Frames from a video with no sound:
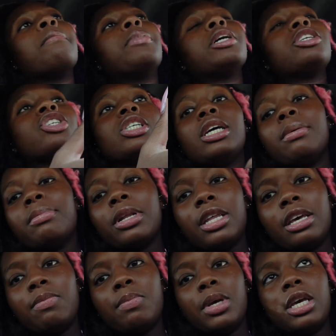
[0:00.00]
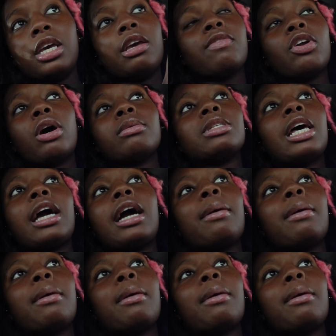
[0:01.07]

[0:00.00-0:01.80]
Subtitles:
But she didn't believe me. Even though I was like,